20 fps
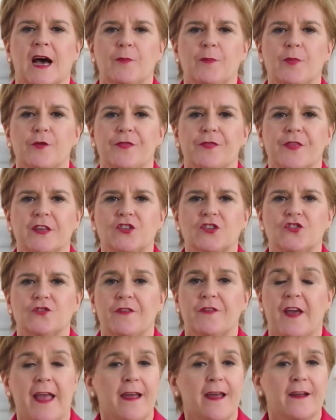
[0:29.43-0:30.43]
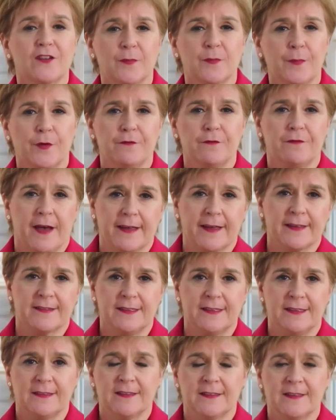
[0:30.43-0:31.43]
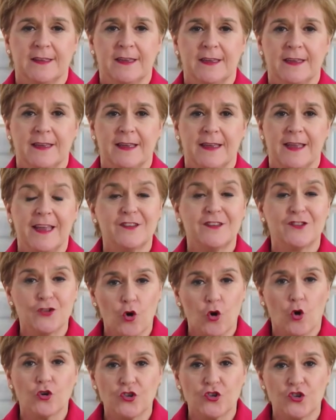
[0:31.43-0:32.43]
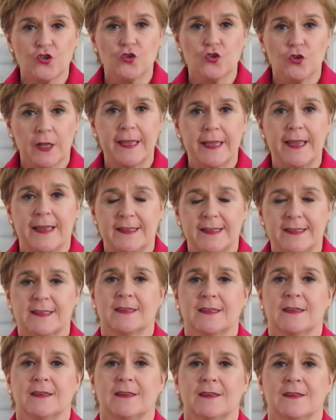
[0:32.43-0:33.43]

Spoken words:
about things you've heard about vaccines, it's not too late.